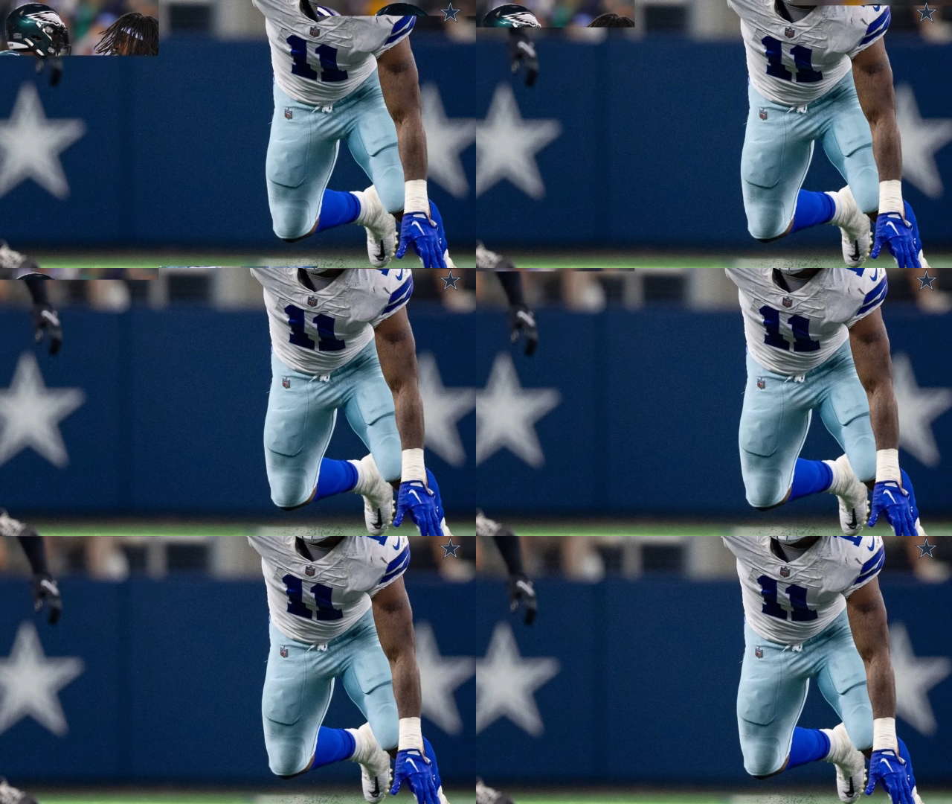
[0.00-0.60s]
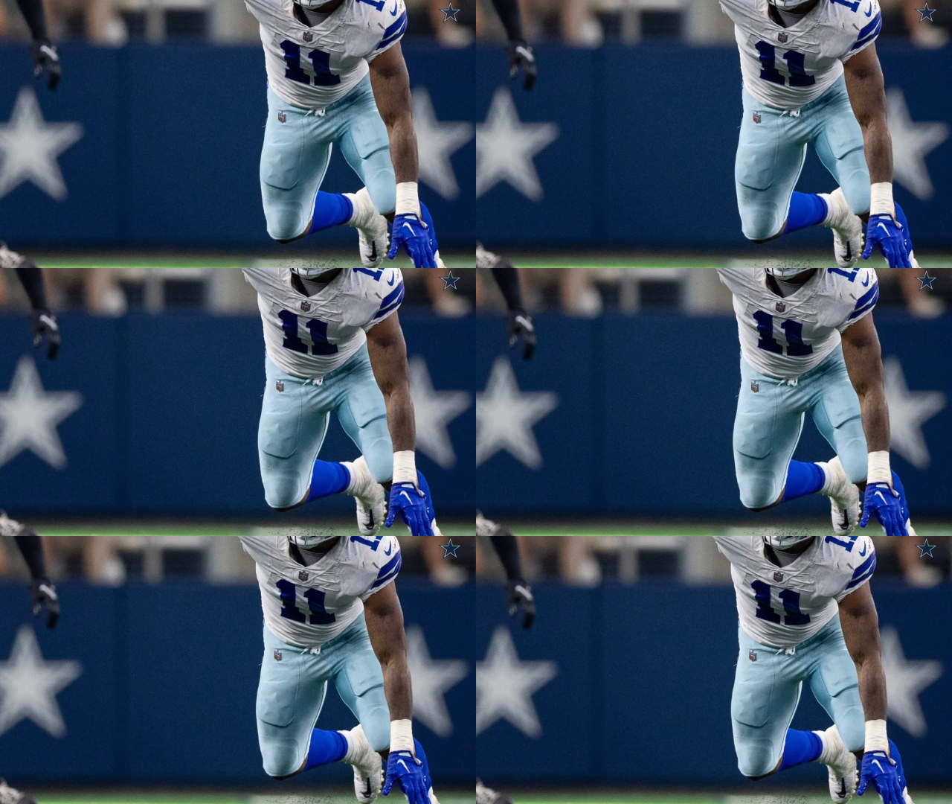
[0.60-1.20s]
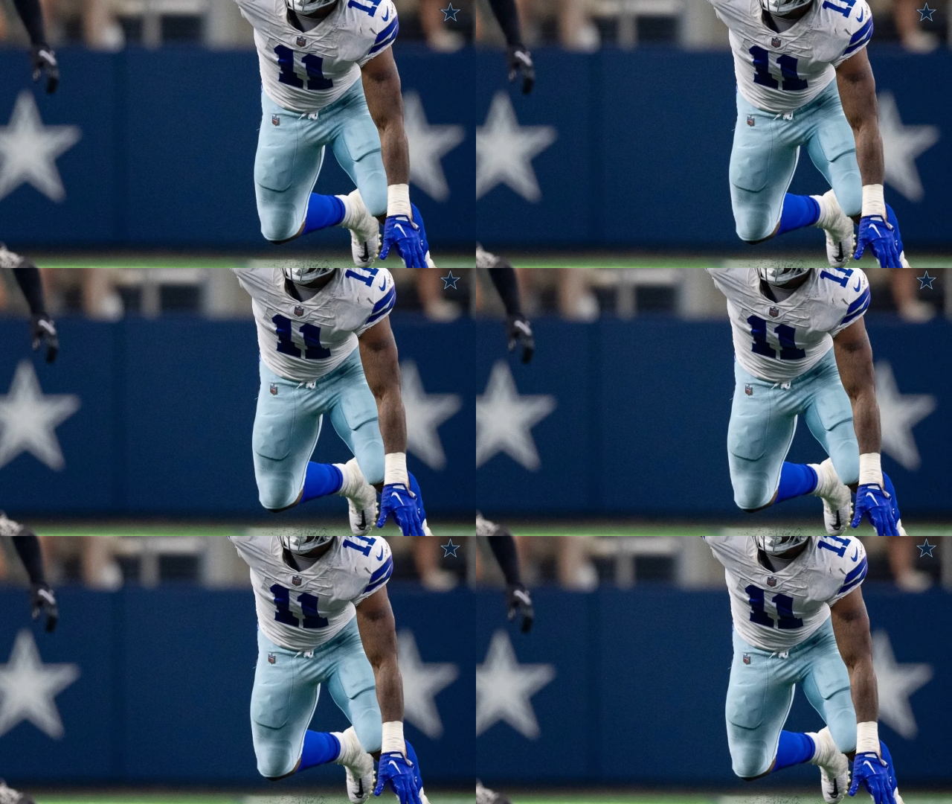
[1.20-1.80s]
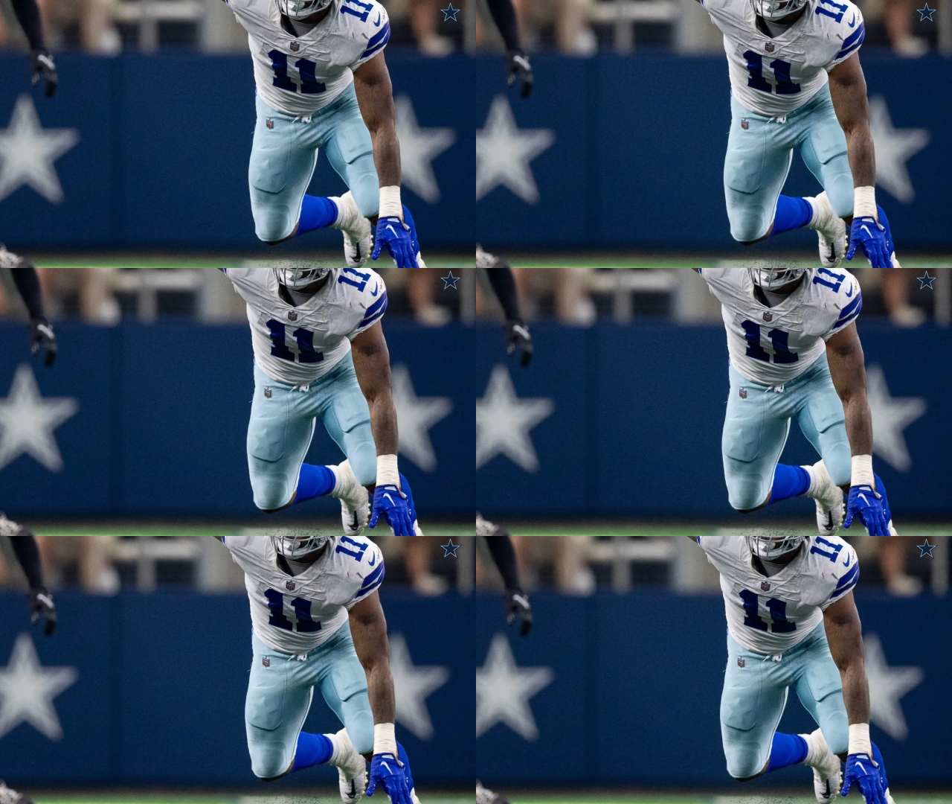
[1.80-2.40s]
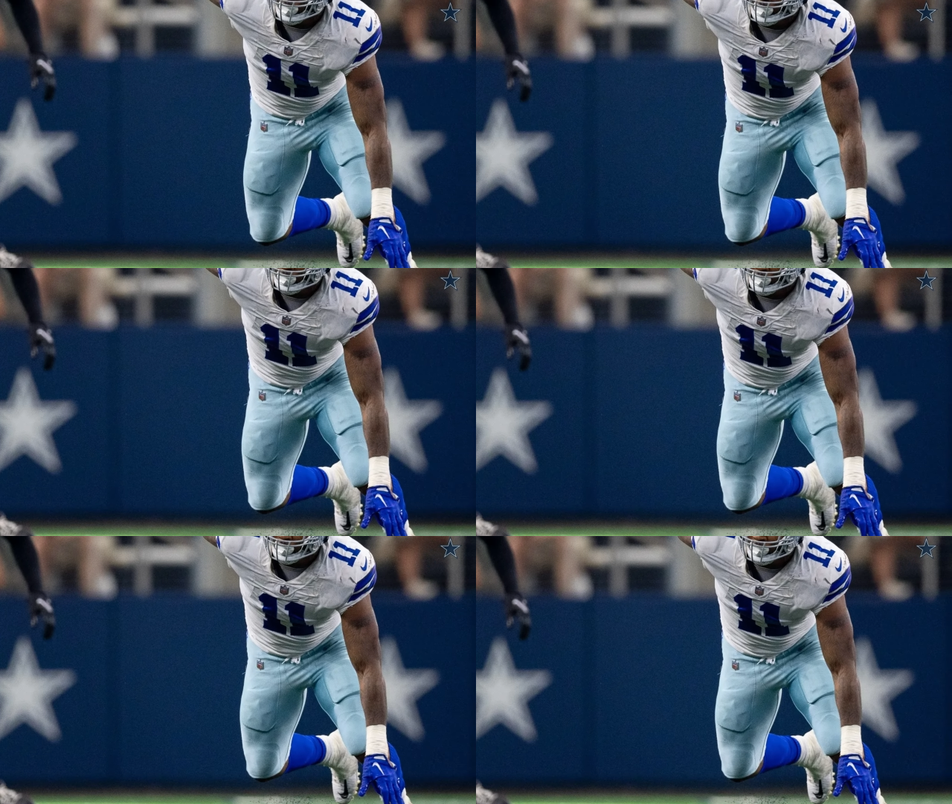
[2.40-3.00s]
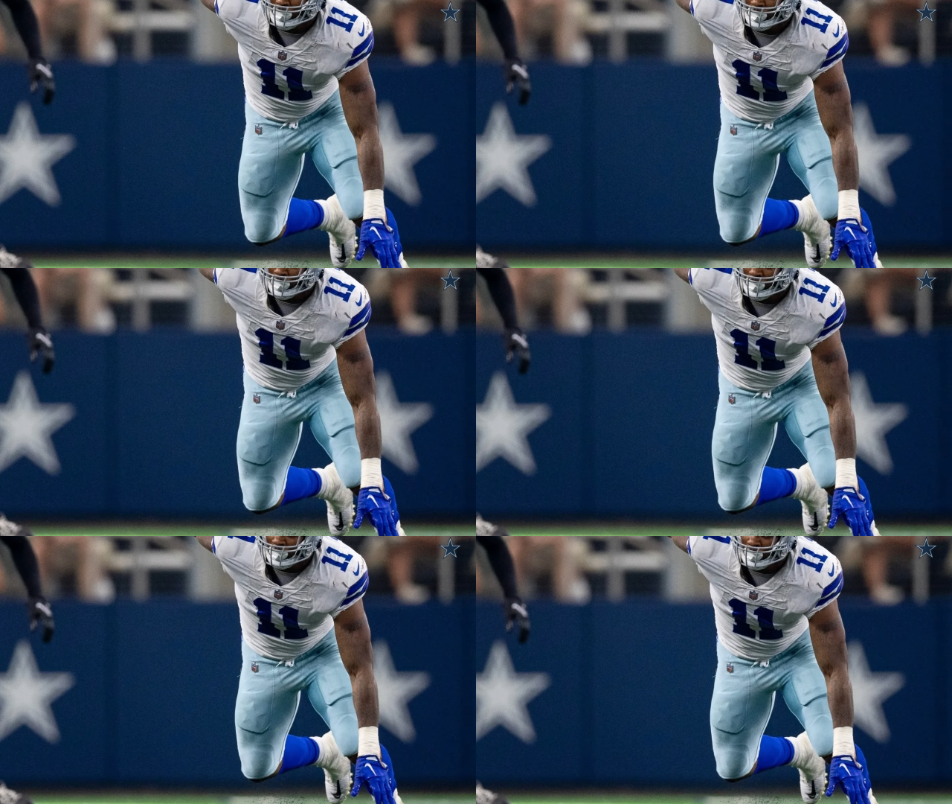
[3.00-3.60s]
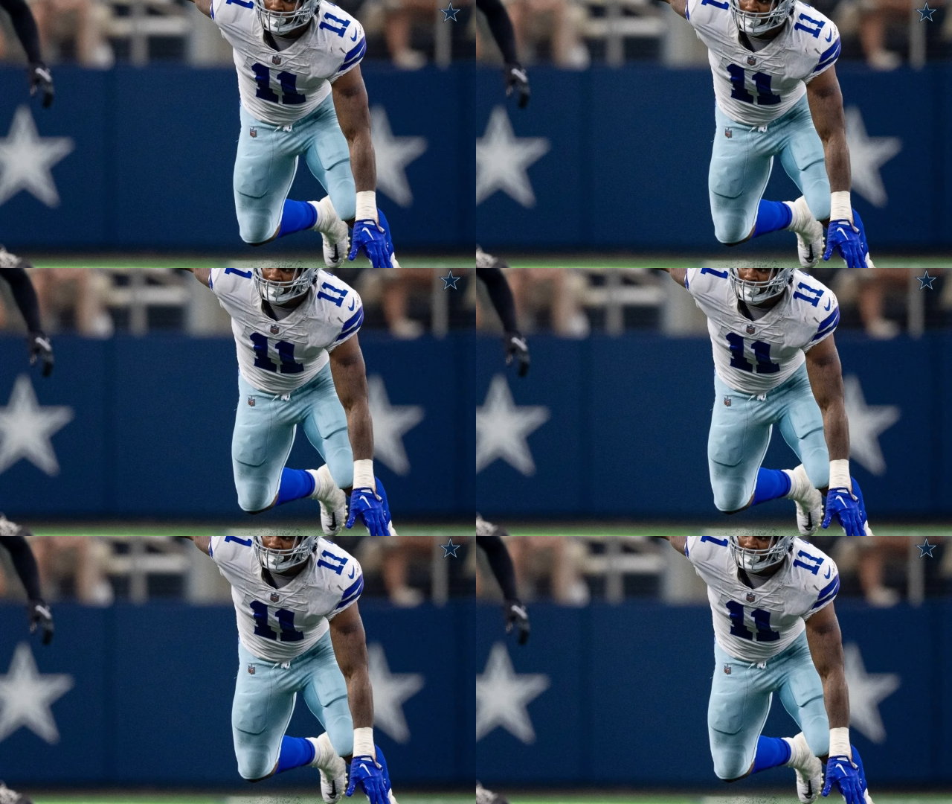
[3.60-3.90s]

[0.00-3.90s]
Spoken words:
(no speaker visible)